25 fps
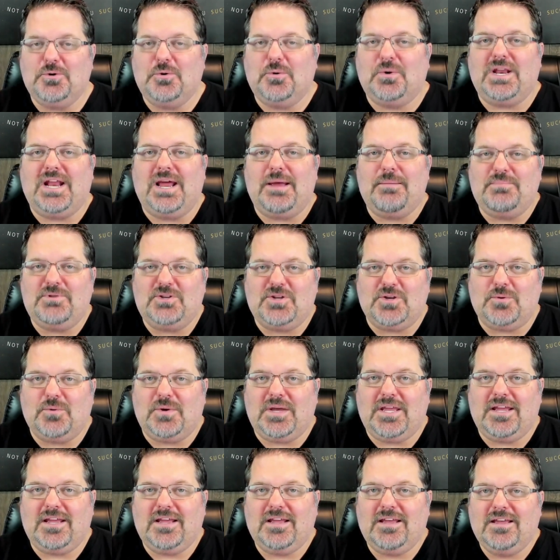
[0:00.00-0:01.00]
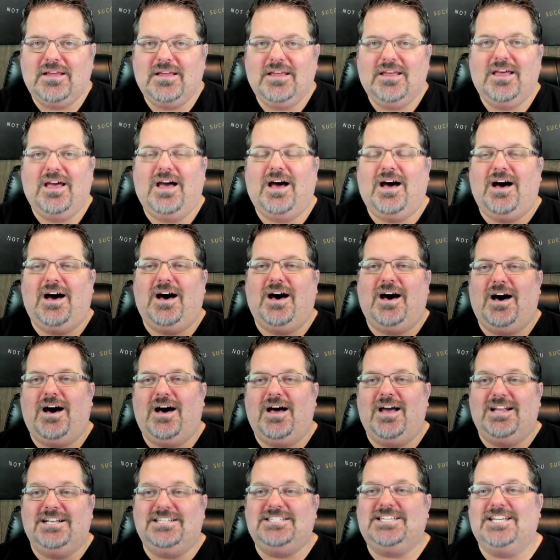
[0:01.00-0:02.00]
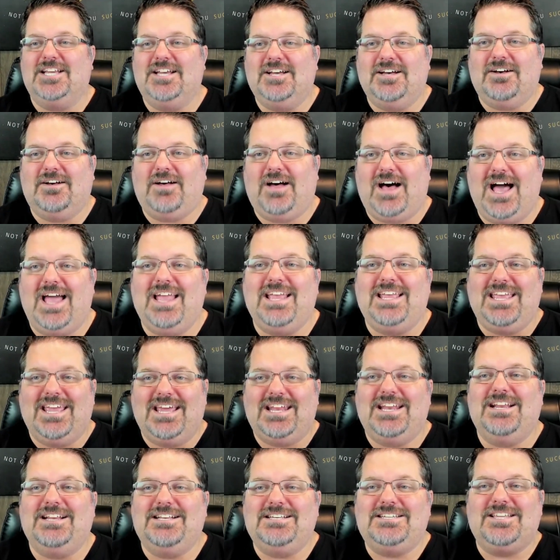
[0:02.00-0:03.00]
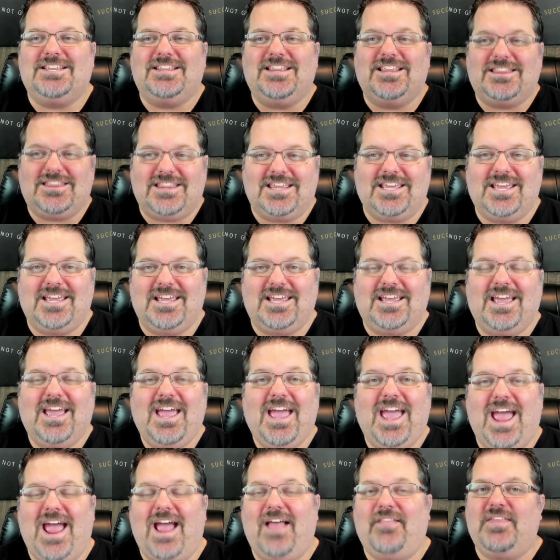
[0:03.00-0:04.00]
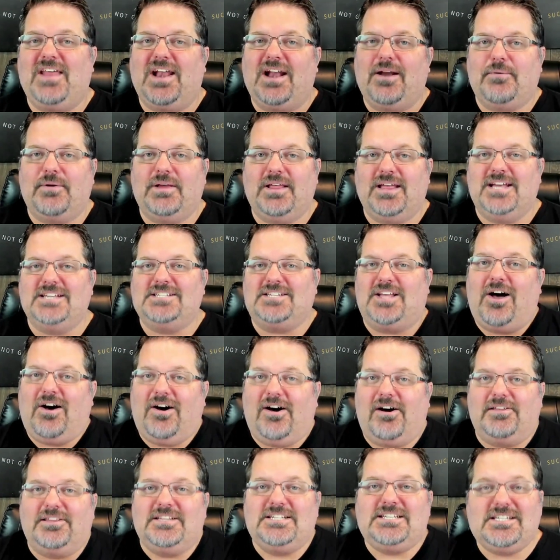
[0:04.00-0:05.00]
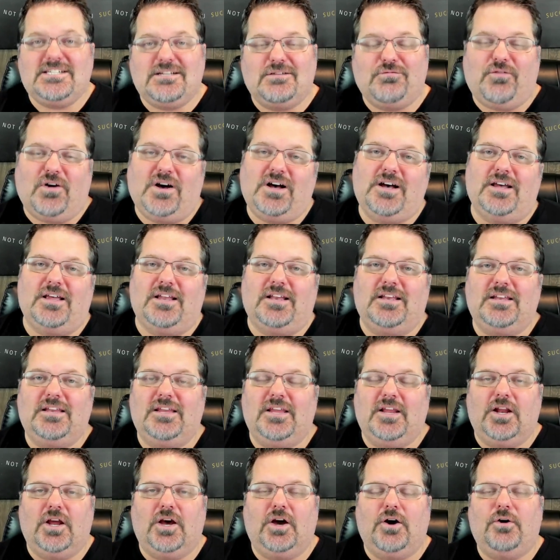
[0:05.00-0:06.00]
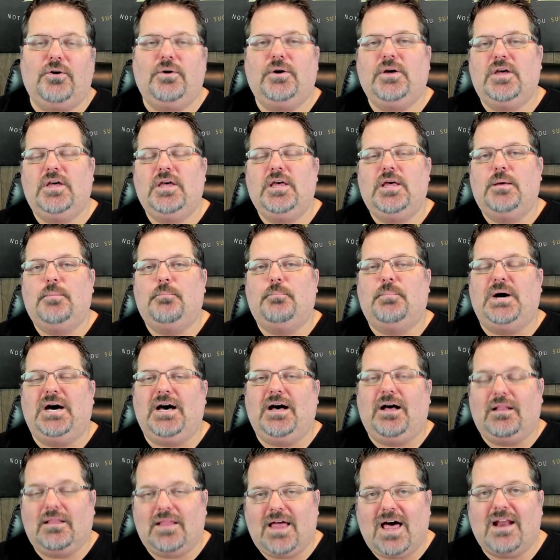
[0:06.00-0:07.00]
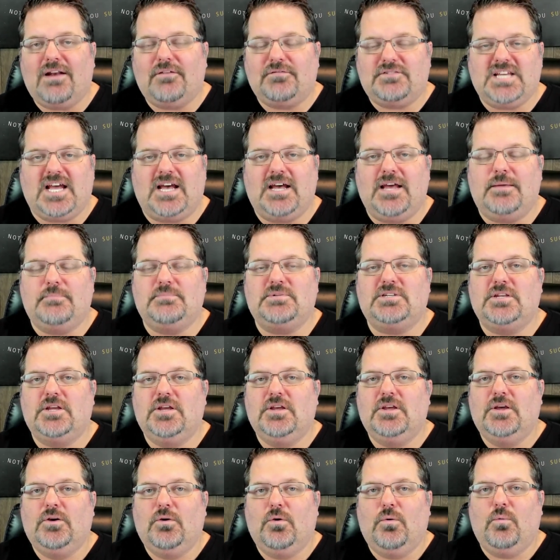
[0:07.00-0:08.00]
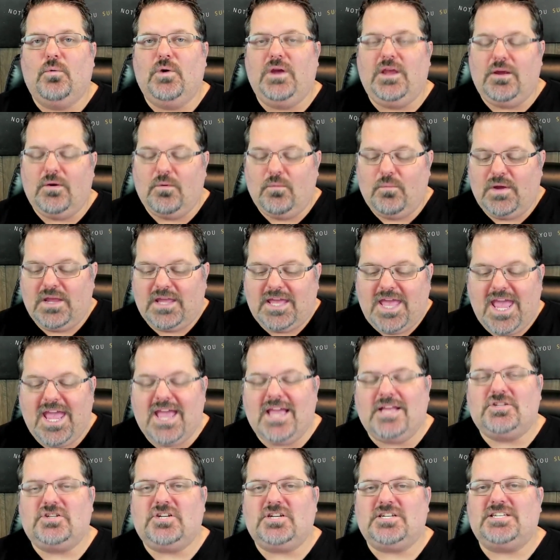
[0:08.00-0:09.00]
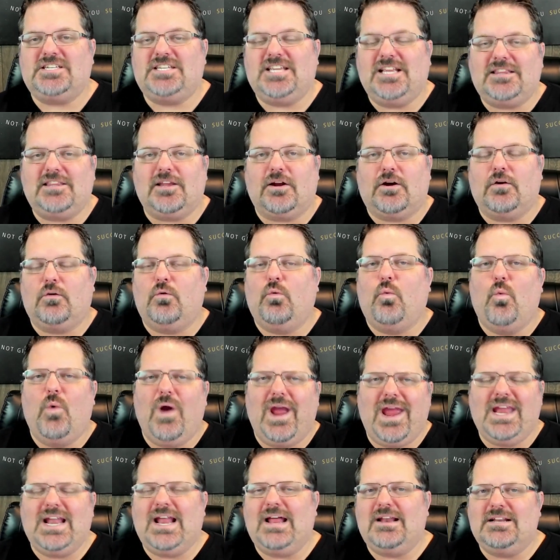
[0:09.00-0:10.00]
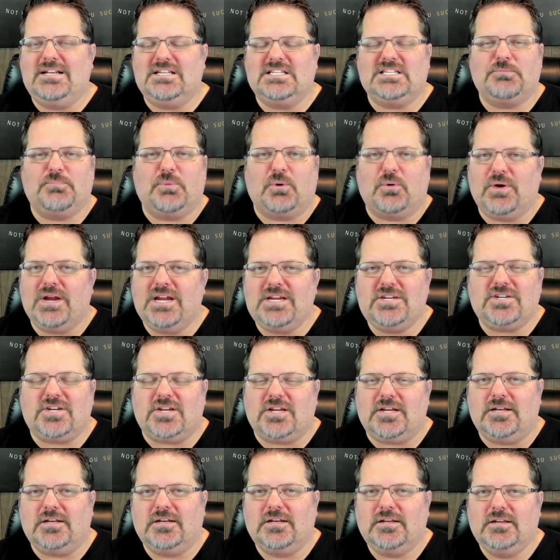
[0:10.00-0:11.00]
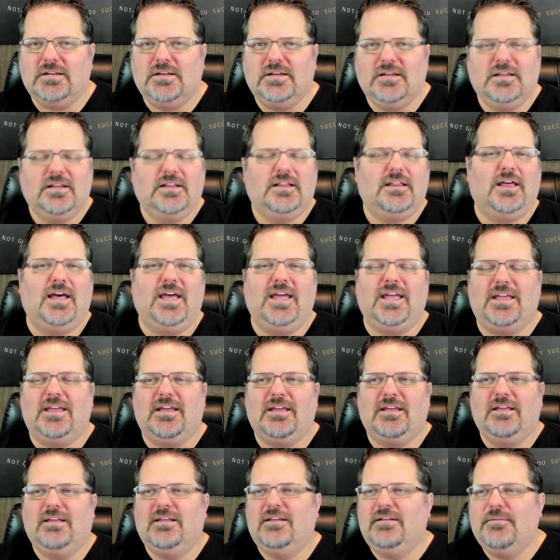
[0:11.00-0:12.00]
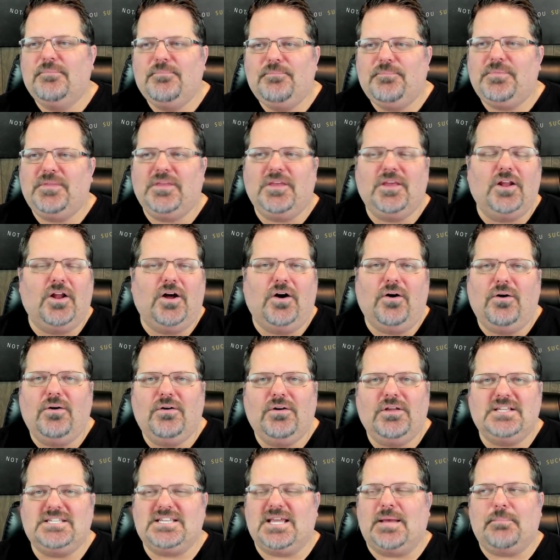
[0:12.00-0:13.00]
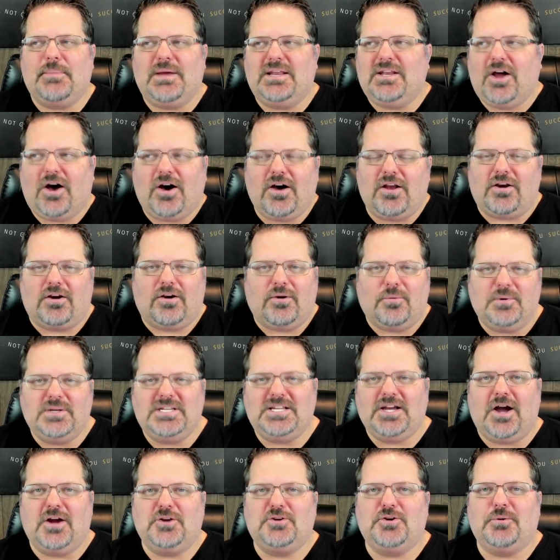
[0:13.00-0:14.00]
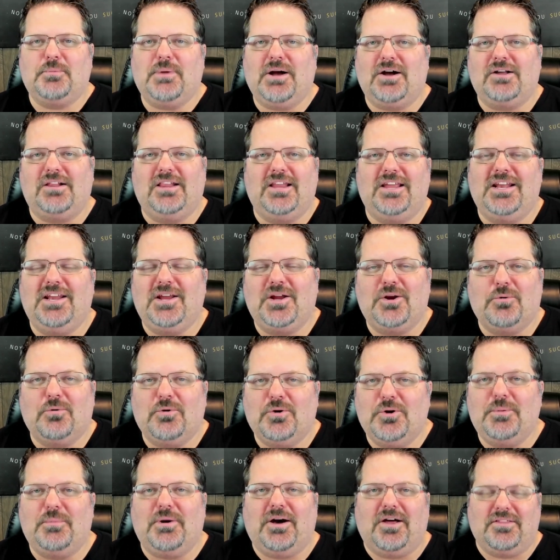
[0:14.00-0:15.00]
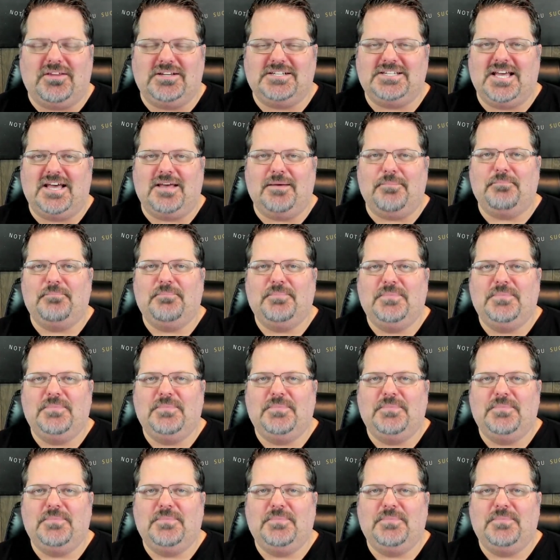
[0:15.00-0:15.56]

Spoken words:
what I'm doing until I get into the thing and then I realize, oh, this is fun, you know? But a lot of times we can't just sit there and wait on inspiration. Like, you know, it's like my daughter. We talk to her about cleaning her room all the time.